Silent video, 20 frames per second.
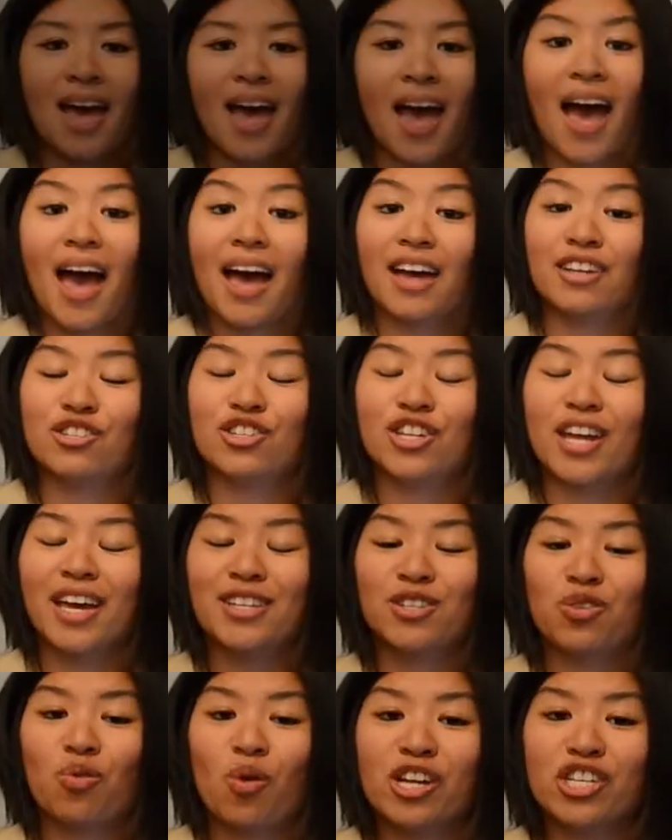And
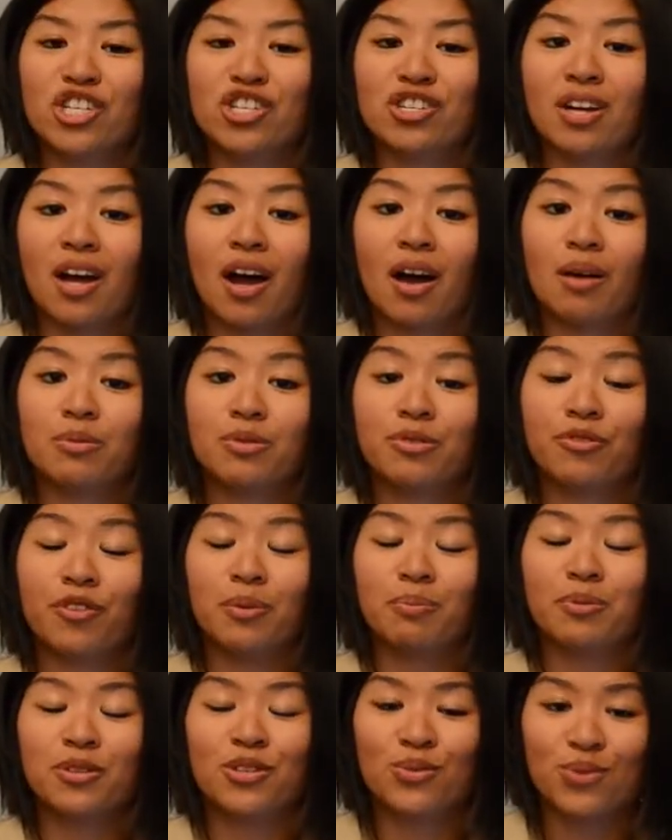today's question comes
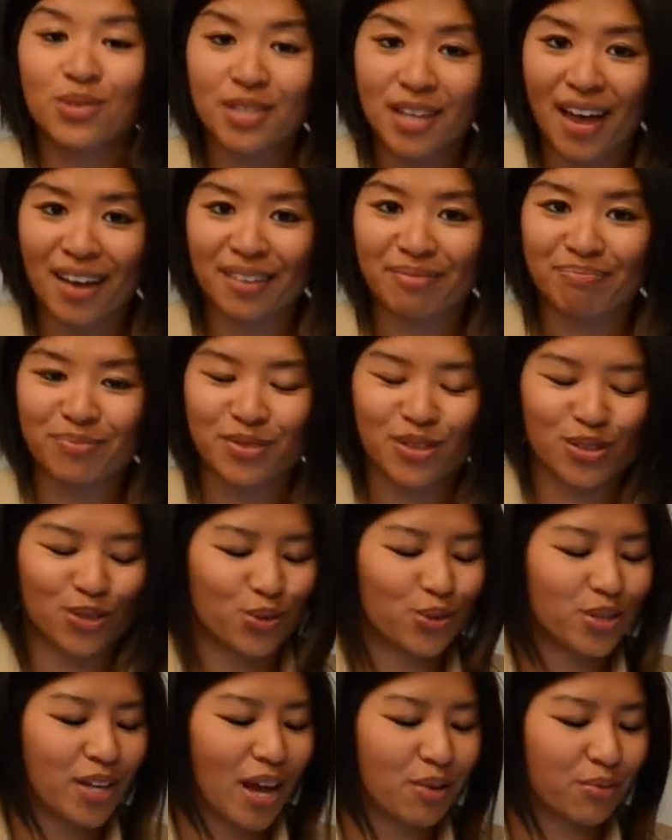from Suzanne.
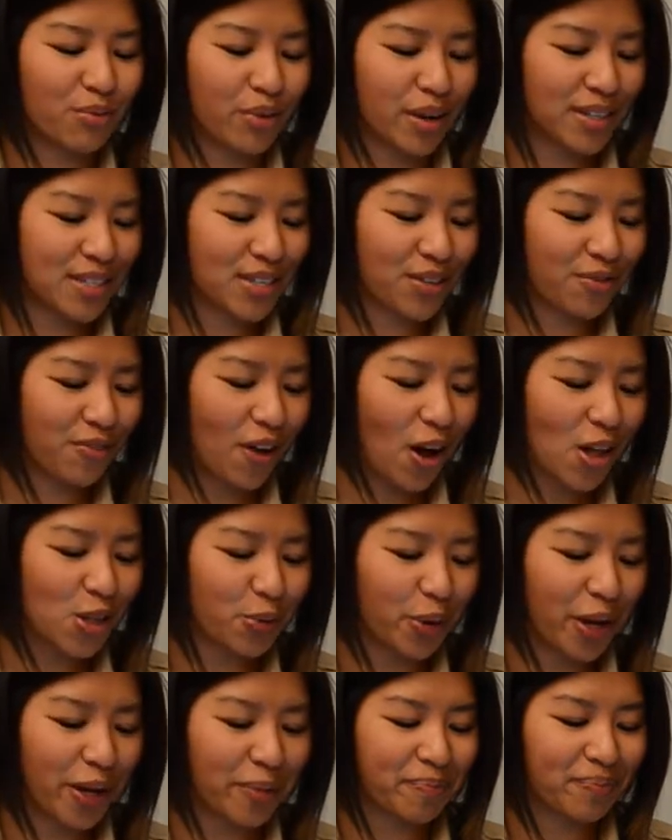Suzanne writes the
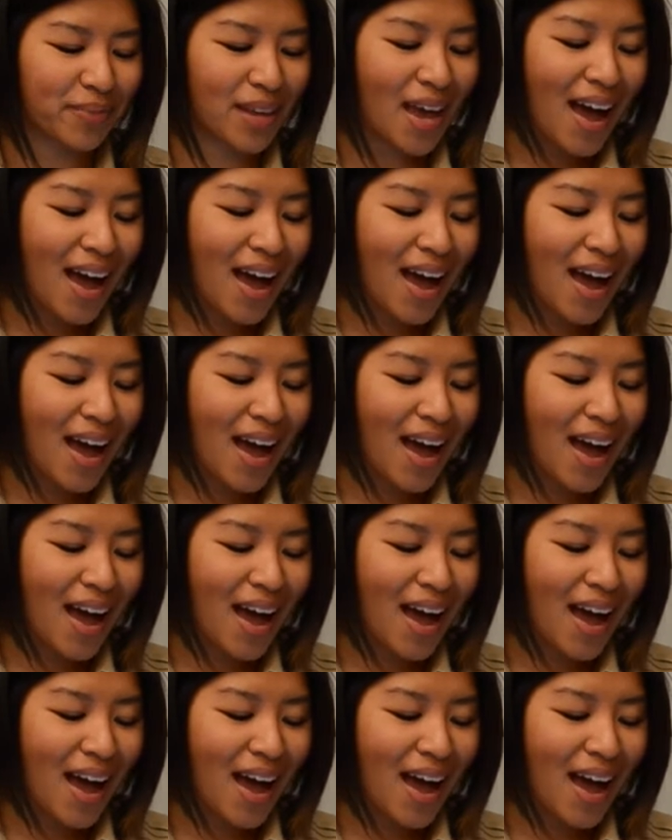following.